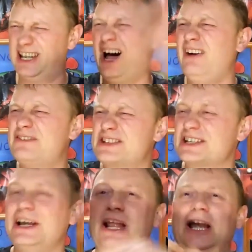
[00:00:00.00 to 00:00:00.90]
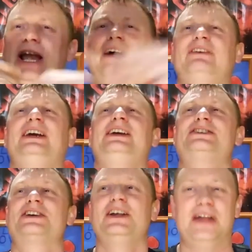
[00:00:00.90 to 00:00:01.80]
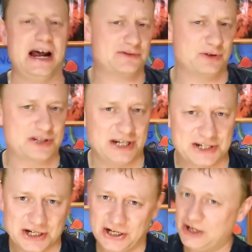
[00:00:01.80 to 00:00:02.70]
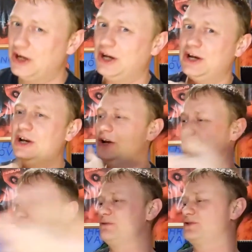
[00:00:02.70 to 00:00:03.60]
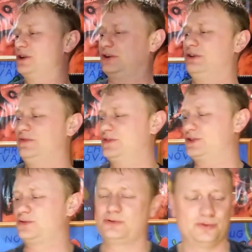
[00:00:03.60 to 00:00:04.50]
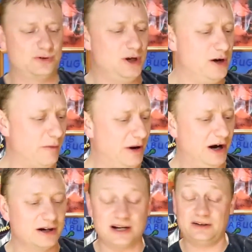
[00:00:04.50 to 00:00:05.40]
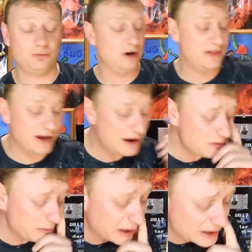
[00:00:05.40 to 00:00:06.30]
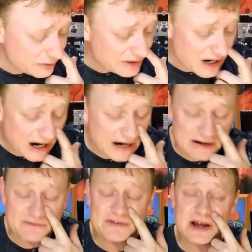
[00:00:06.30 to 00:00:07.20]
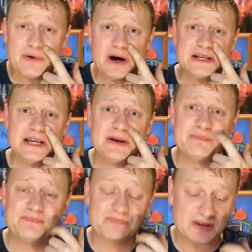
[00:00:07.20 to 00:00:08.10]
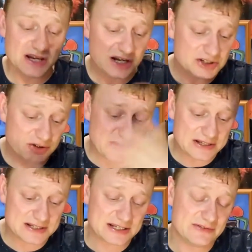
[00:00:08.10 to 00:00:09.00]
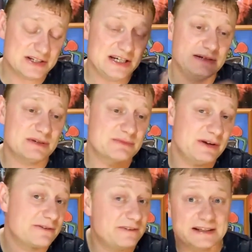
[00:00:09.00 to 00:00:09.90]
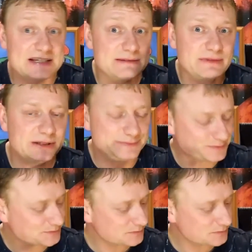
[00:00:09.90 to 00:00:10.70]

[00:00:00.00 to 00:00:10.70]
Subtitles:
Loves. Lovies. That was it. Yeah, there was the gifts to Novabug. What am I doing? I have no idea. 2017 must be affecting me.